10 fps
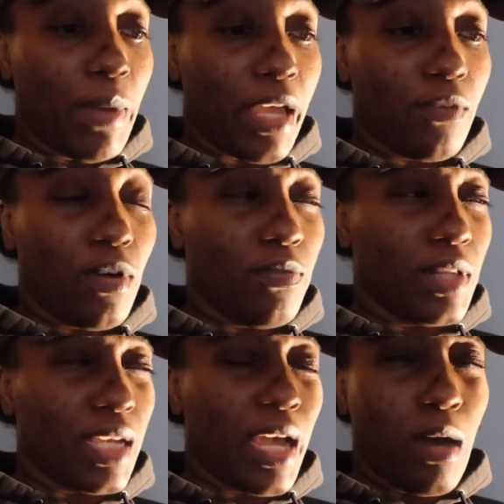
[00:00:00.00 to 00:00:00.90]
back and forth on
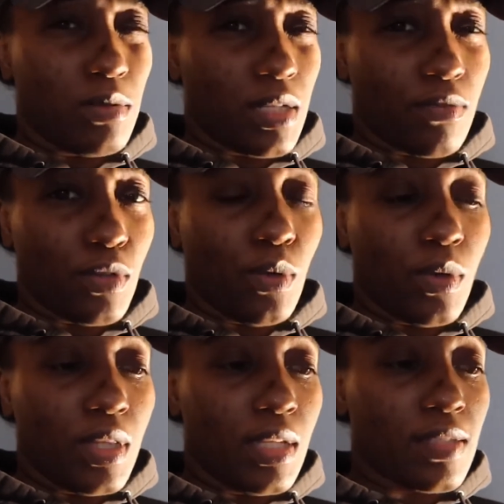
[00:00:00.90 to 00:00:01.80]
like how I was going to
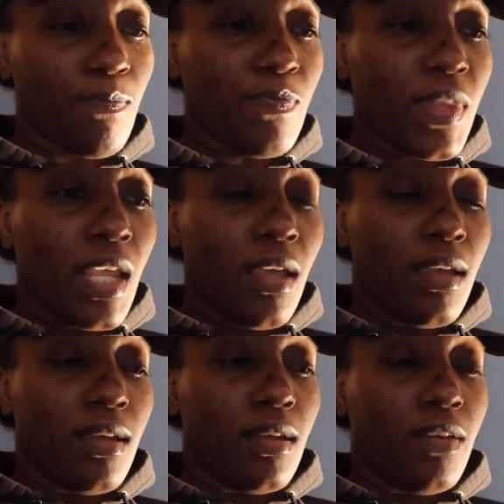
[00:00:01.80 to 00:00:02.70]
record this
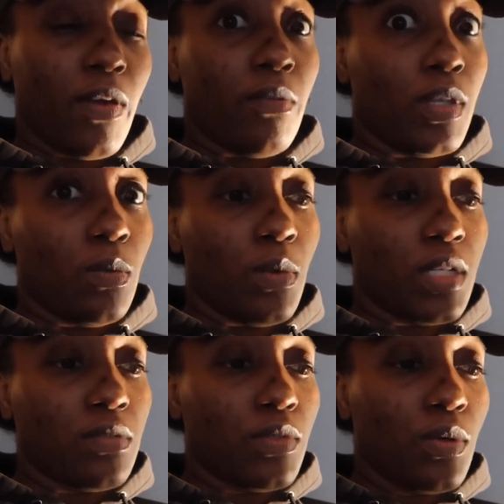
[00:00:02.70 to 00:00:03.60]
and if I really
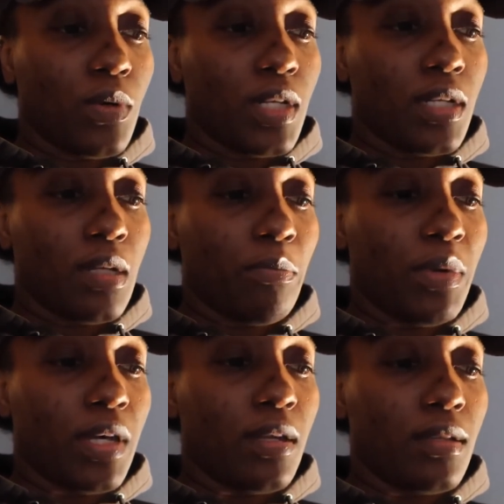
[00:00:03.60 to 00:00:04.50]
want to record it.
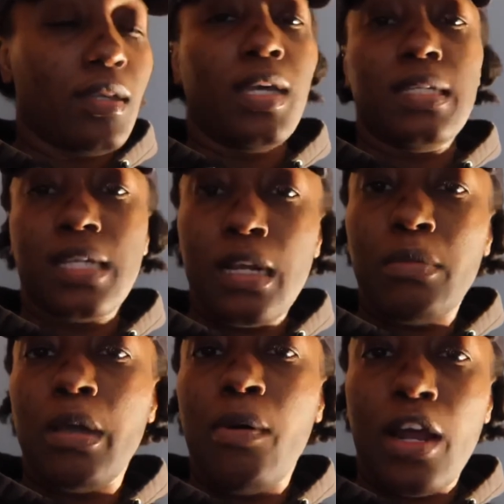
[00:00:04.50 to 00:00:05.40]
But yeah, it's going to
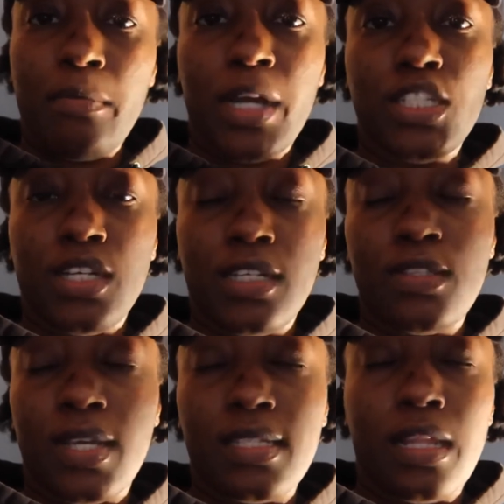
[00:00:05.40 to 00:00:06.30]
be a part of my journey.
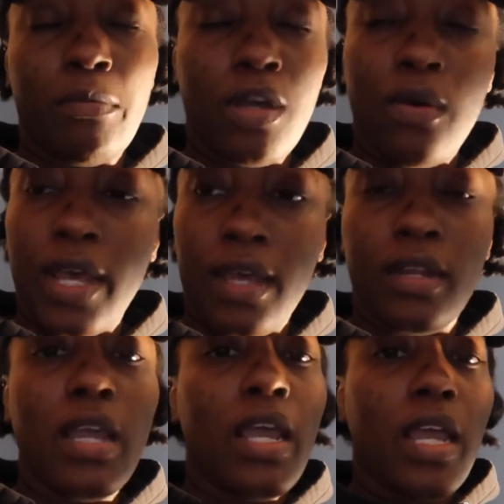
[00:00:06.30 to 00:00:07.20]
So I said, let me go
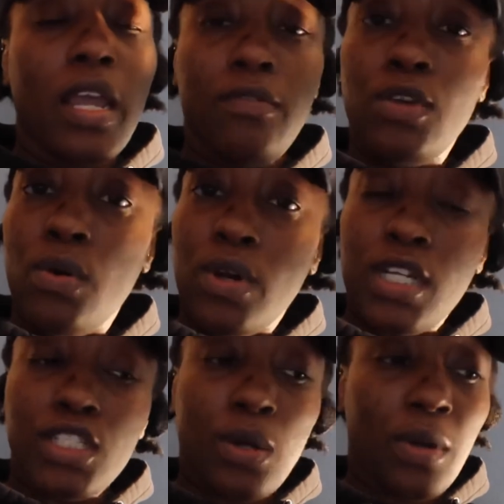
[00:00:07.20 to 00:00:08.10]
ahead and record
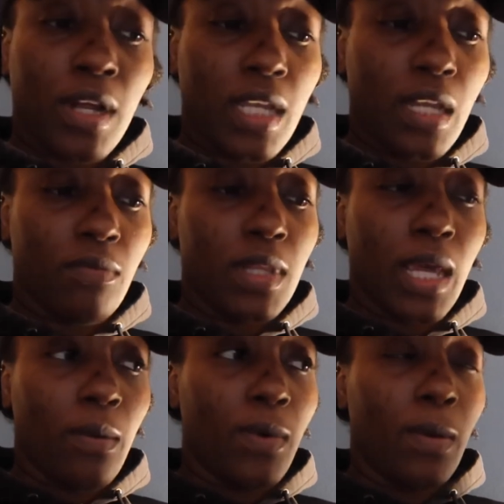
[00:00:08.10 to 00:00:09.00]
it, show it on camera.
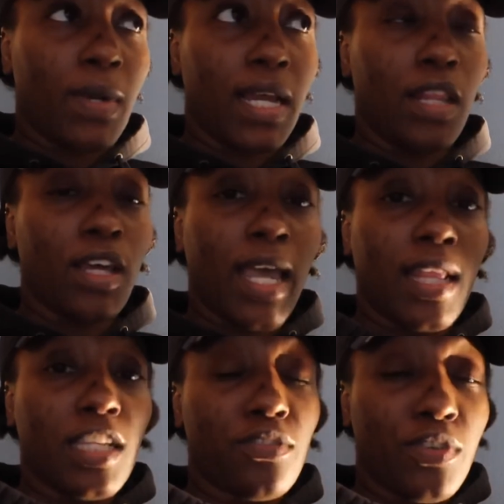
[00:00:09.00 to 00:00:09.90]
That way when I look
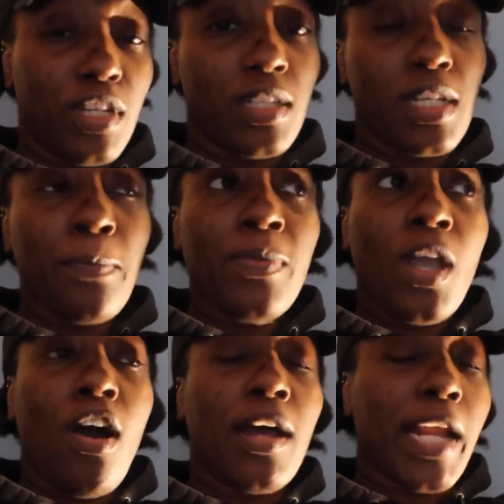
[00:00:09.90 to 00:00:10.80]
at this footage
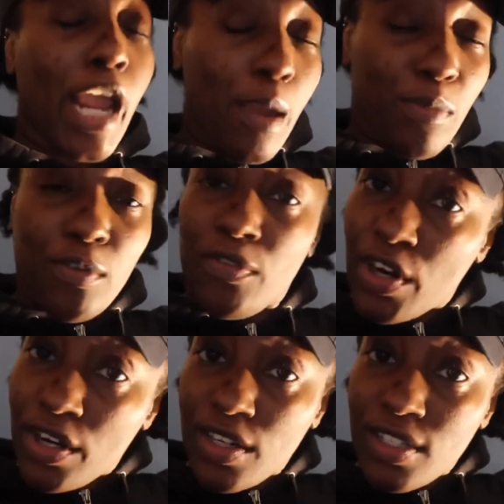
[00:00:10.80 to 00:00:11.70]
on April
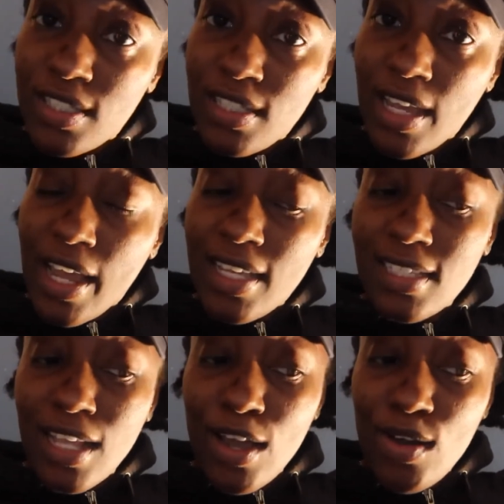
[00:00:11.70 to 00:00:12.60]
1st, I can
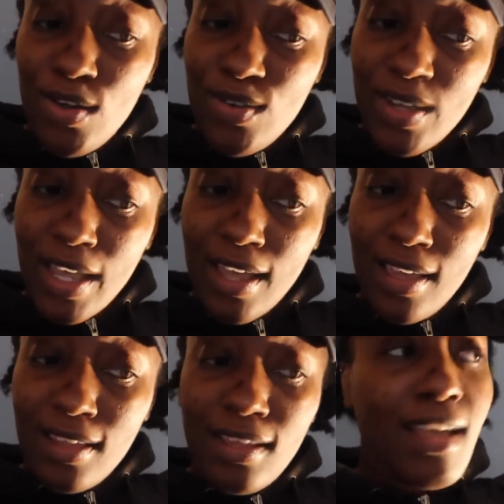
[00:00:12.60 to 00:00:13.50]
say, oh,
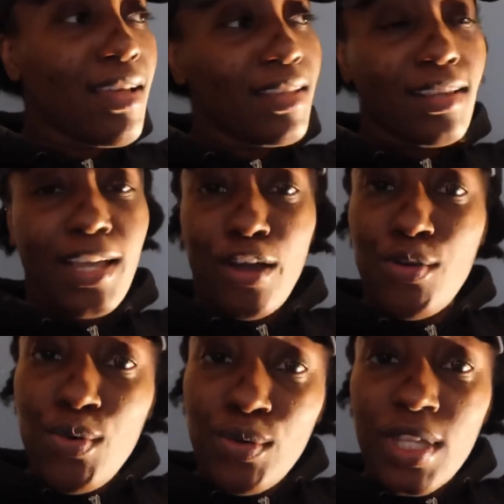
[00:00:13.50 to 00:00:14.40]
okay, look how
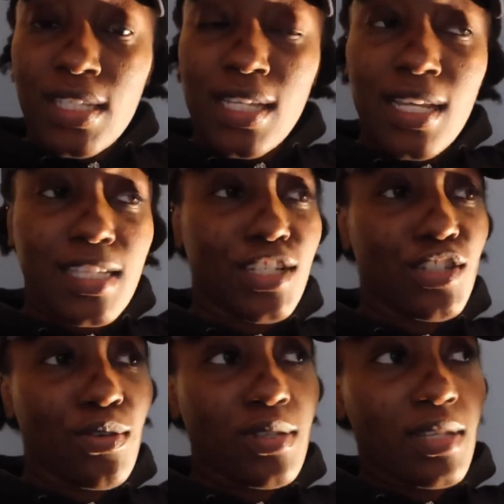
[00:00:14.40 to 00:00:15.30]
cool this is, and it
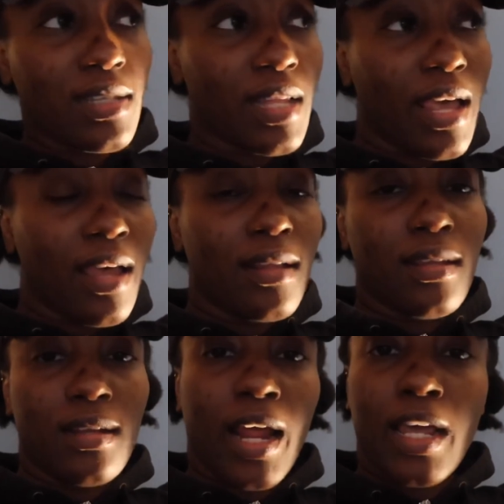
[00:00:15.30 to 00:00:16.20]
shows this and that.
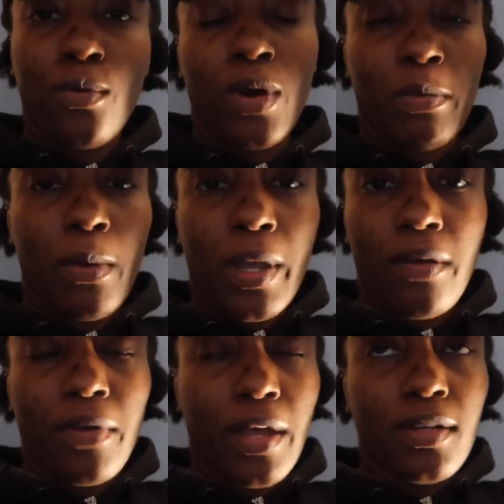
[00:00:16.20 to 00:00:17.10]
Then I can work my way
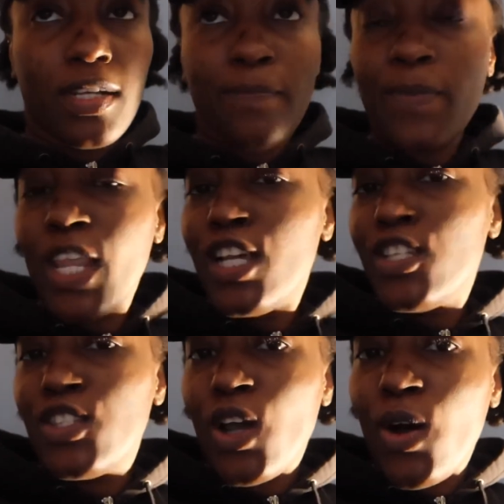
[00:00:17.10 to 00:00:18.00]
around it.
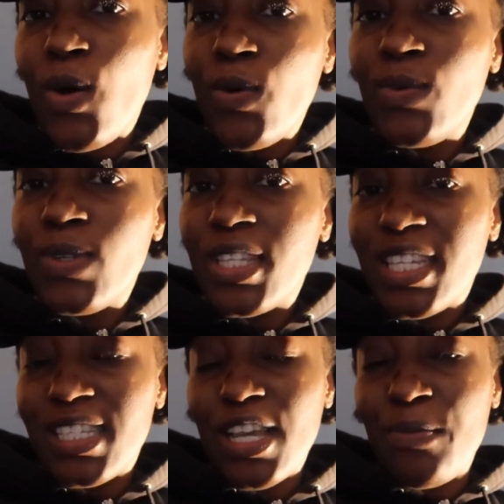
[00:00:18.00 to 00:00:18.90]
So
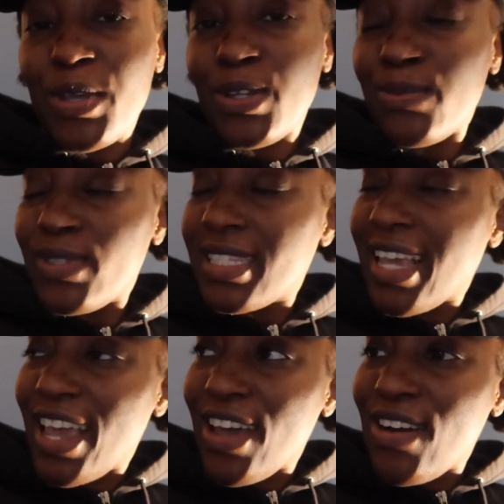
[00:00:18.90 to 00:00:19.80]
this is gonna be a new
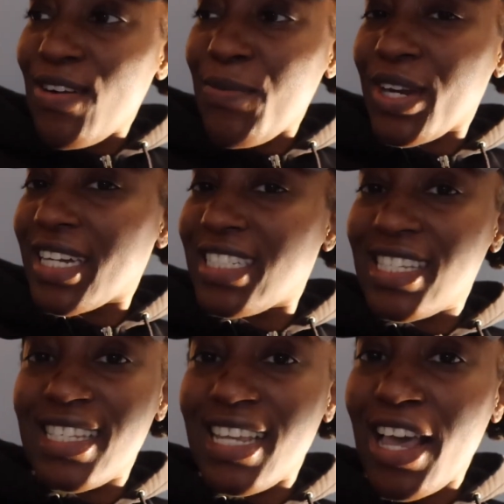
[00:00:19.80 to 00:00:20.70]
scale, and we're gonna
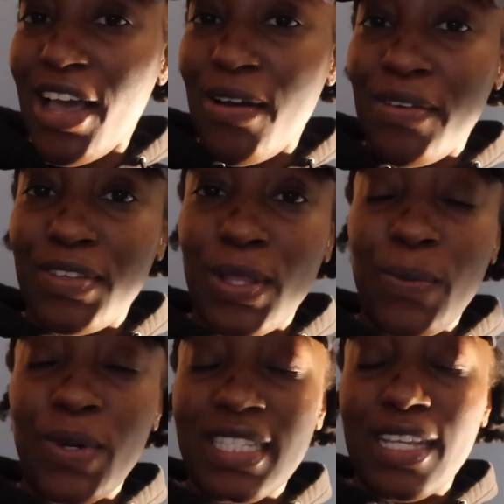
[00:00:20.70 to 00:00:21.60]
just see how
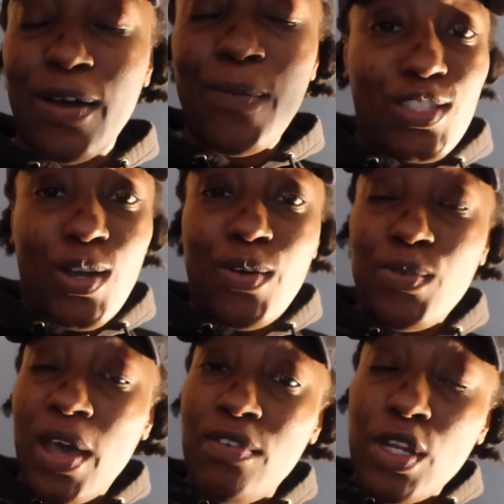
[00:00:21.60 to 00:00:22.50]
everything works out. So if
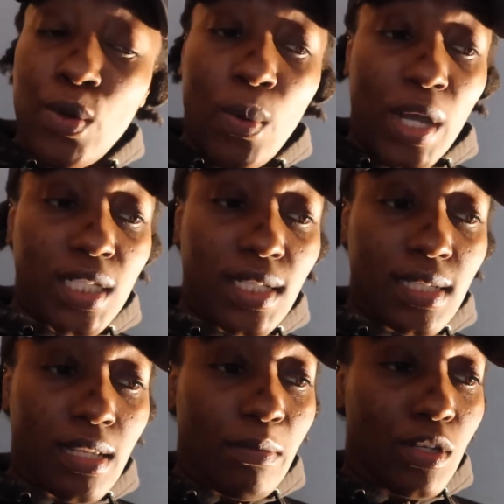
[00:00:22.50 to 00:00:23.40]
you have any
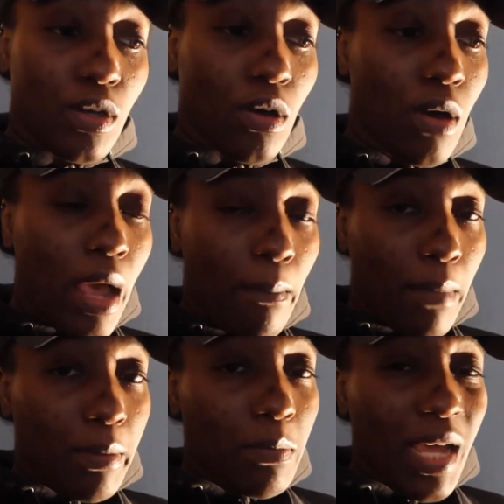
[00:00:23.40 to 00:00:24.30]
questions, let me know.
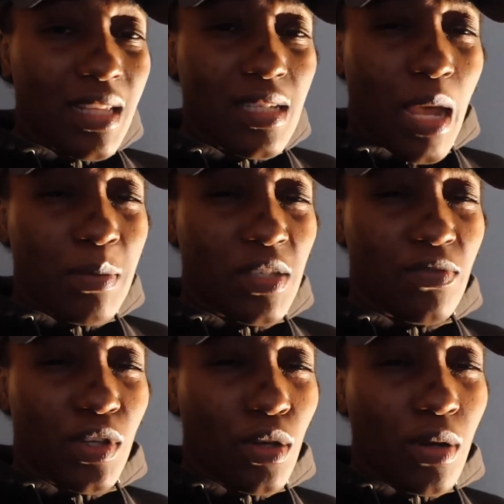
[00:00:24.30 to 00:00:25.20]
Maybe by the time this
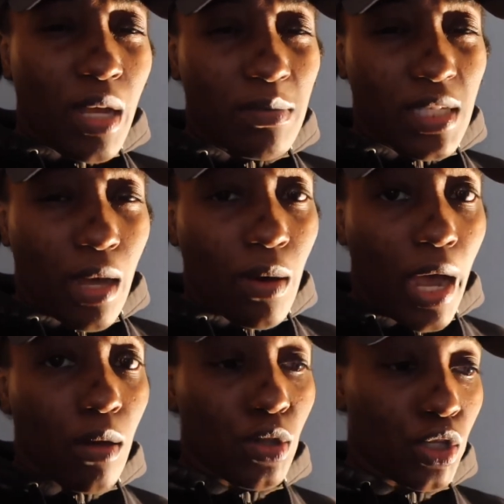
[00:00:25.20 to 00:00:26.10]
video comes out,
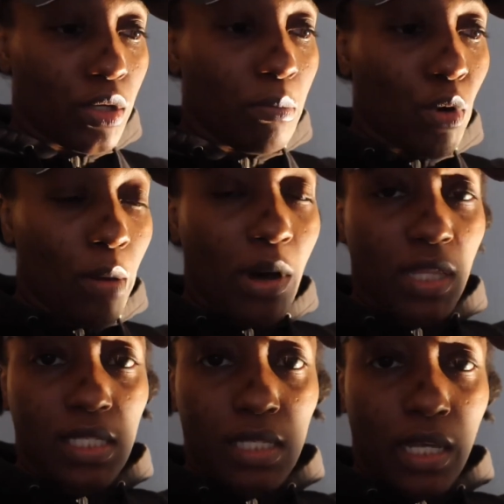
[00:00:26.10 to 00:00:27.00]
I'll learn more about
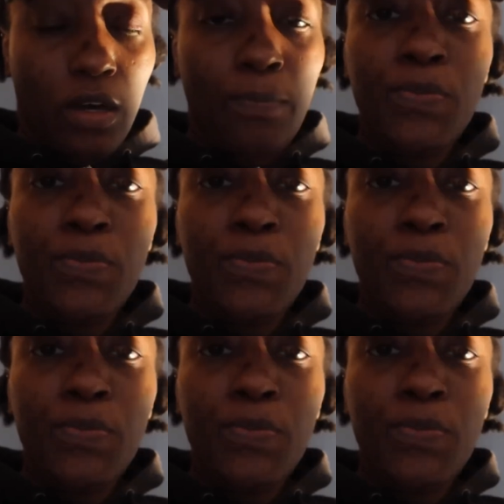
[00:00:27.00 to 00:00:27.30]
the scale.